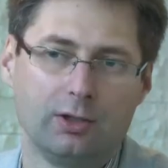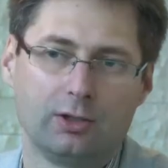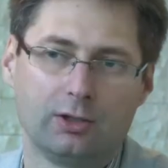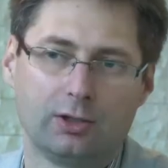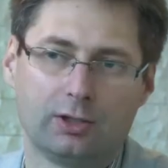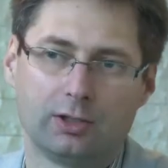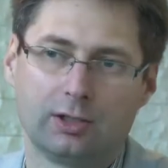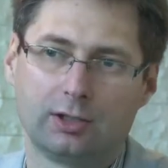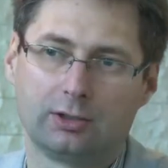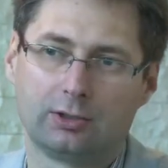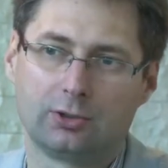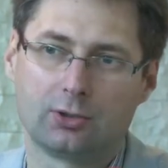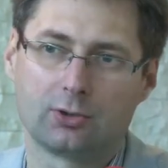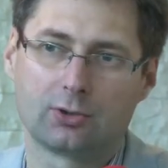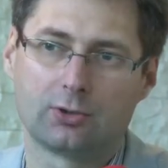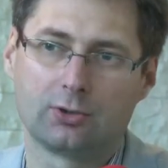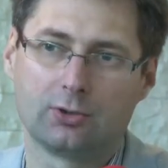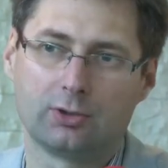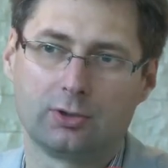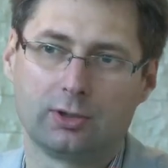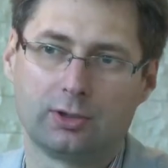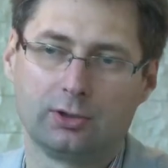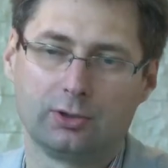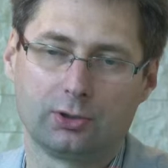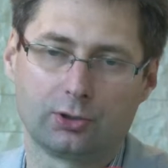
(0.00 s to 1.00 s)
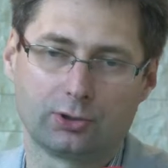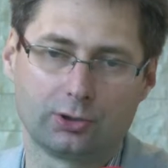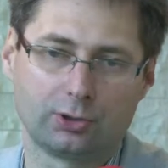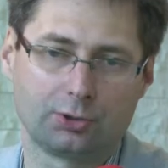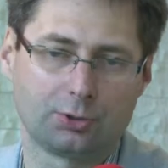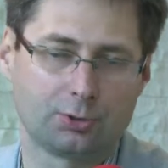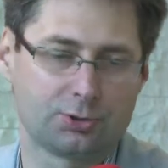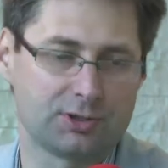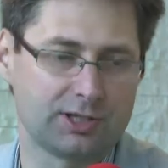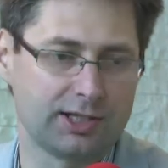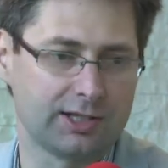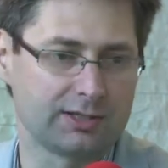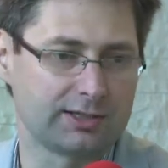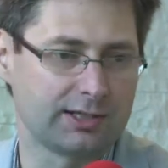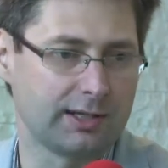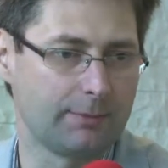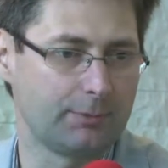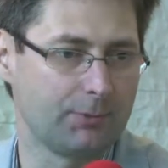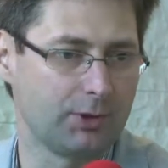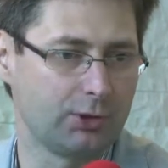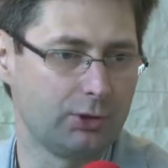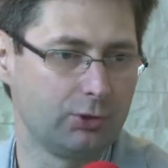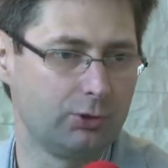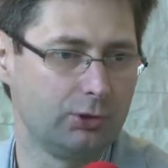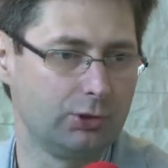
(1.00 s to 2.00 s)
in order to sell
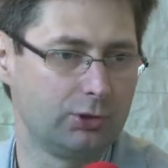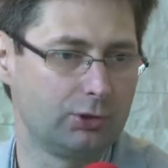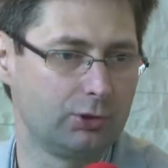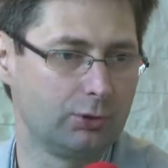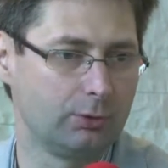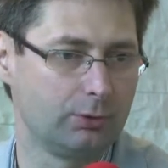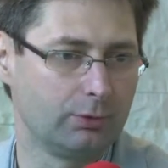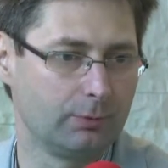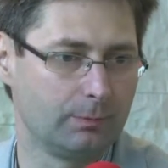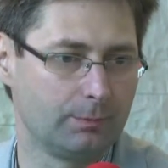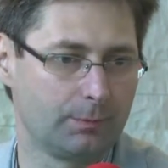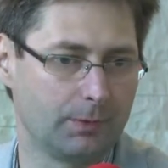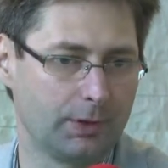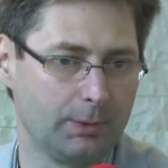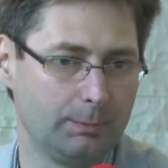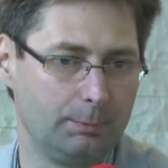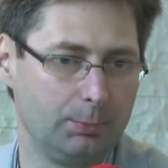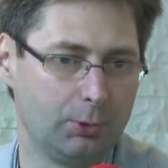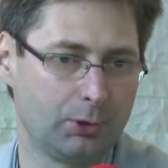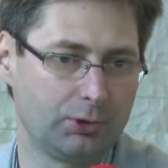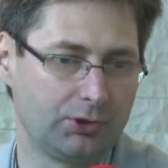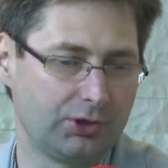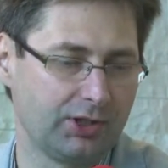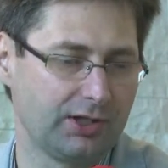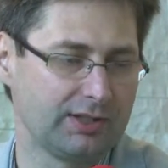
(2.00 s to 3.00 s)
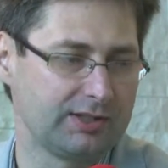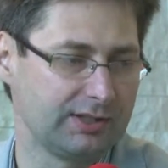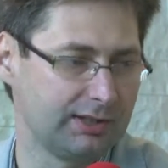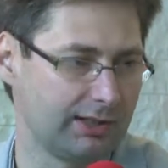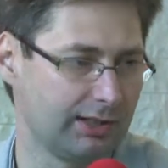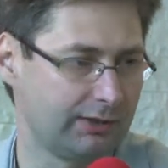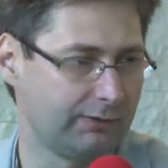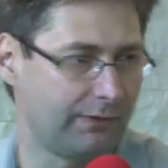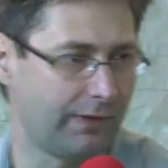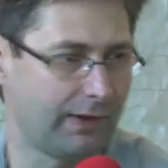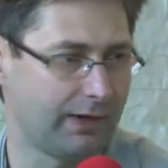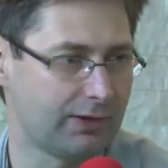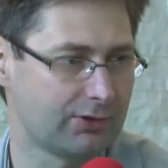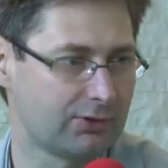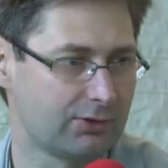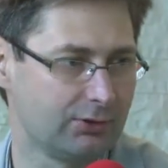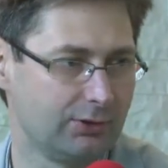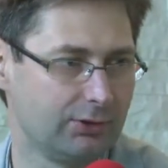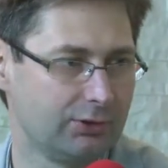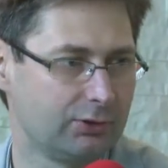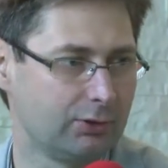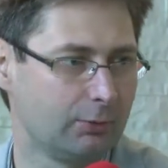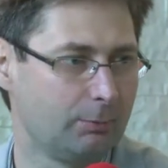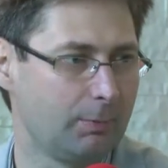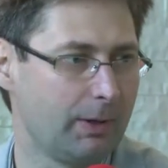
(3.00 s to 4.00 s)
something, you need to book things in advance. You
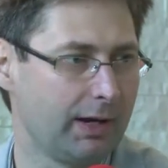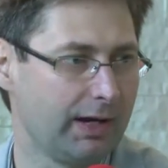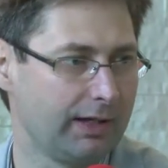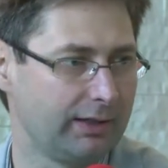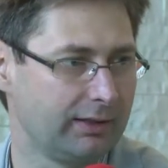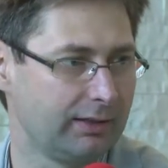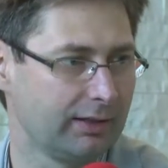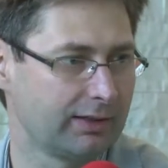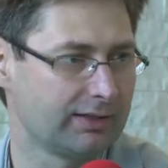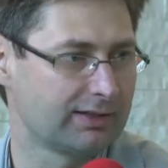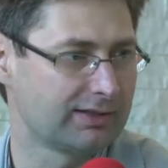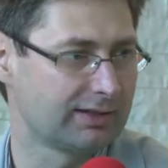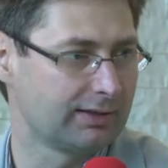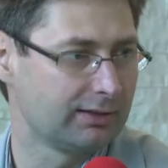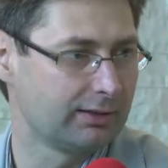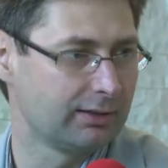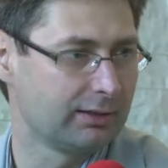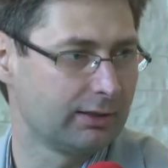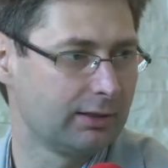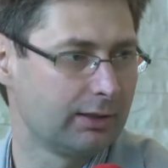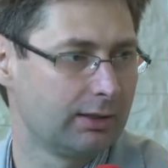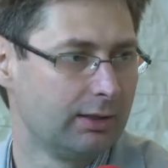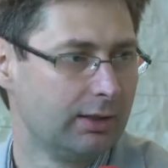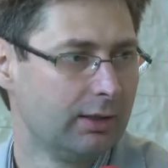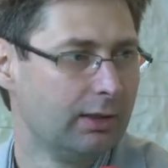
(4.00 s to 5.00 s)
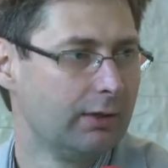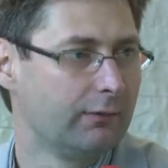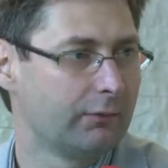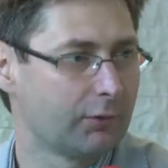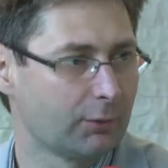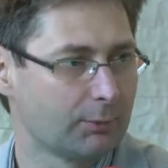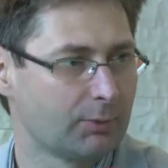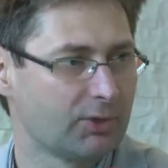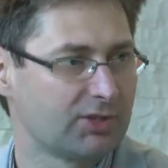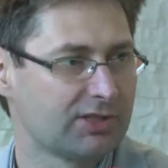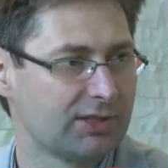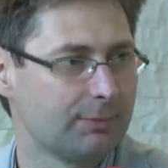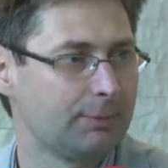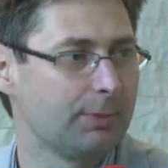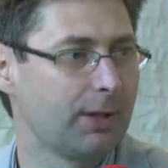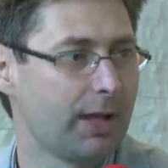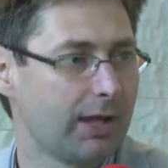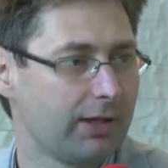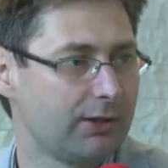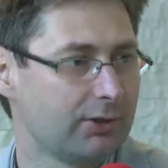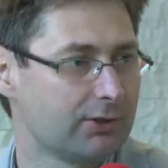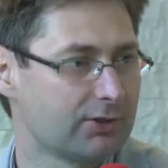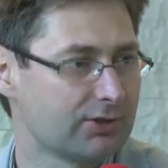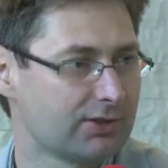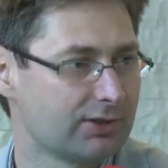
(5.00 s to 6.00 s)
need to buy from the
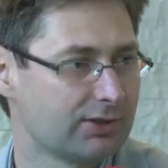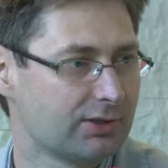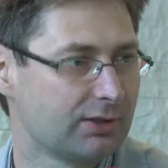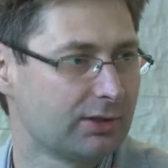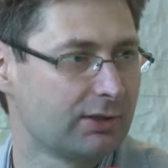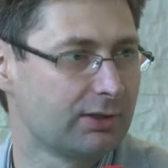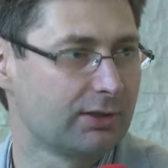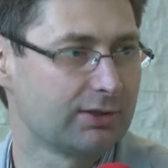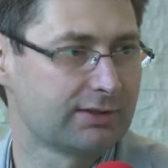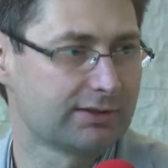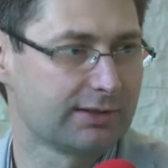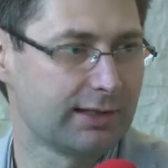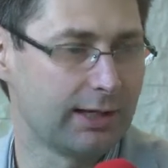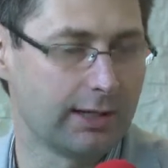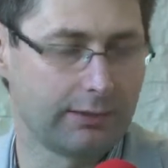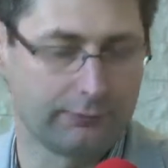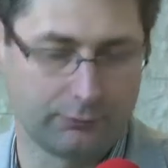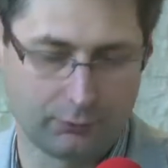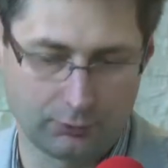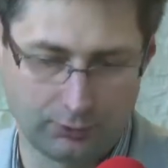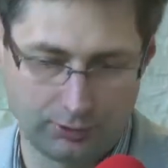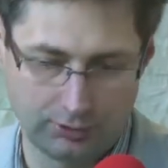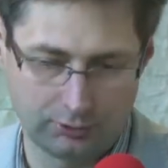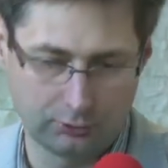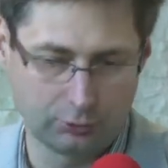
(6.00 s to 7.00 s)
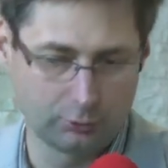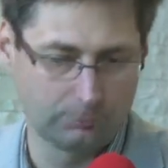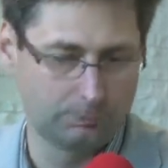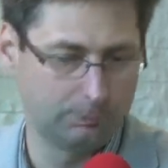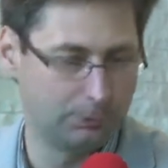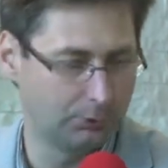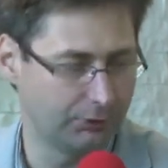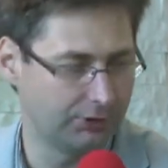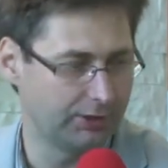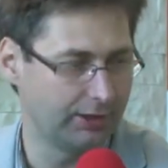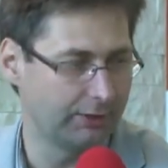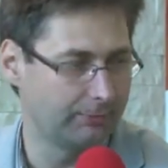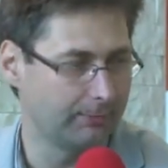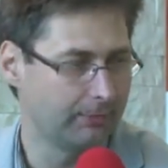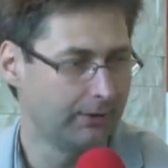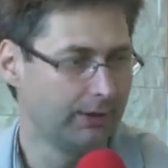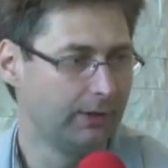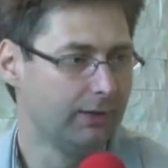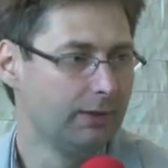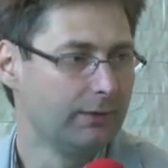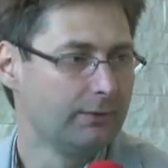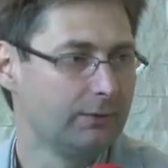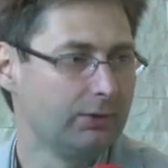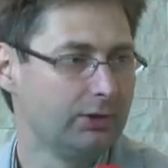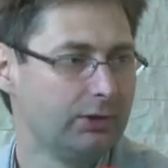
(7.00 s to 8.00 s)
supplier's stuff. You need to put them
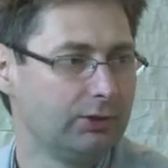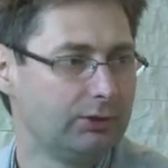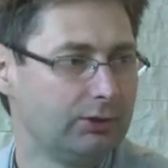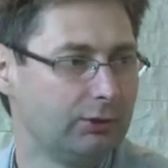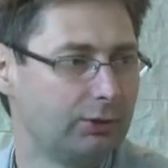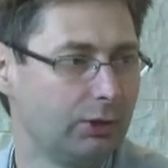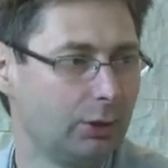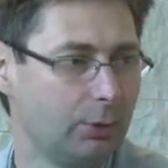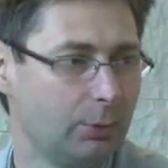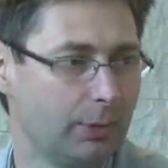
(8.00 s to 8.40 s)
into your